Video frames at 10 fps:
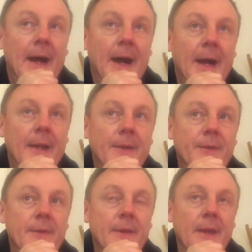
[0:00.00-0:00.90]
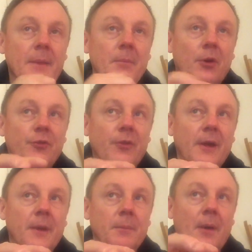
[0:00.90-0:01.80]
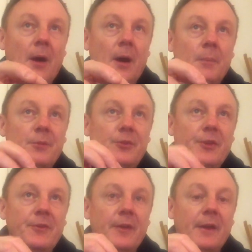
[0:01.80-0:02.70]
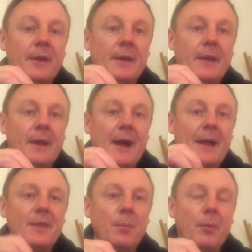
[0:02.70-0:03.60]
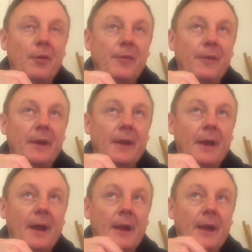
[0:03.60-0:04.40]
And in my dream, I'm sitting at the Bothy,